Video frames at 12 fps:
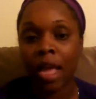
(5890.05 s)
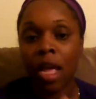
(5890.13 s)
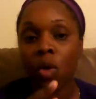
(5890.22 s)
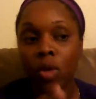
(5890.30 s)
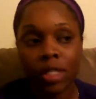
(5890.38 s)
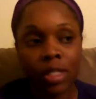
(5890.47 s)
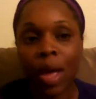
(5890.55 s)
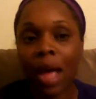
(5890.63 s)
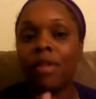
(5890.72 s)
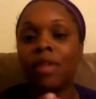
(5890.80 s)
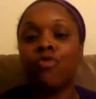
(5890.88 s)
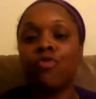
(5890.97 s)
We still
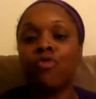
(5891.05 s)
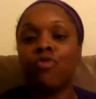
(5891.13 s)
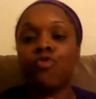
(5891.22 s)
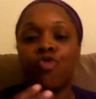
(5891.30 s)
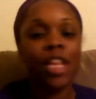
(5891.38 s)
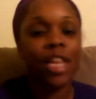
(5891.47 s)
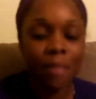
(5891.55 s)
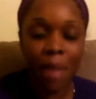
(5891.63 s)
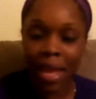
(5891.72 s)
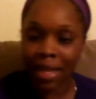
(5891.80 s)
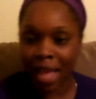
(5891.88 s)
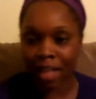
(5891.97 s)
haven't really made
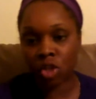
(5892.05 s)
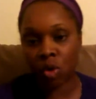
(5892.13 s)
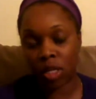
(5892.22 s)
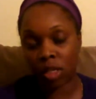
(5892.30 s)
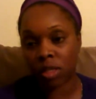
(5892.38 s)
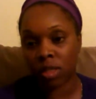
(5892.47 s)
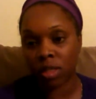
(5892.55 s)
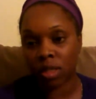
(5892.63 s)
that choice.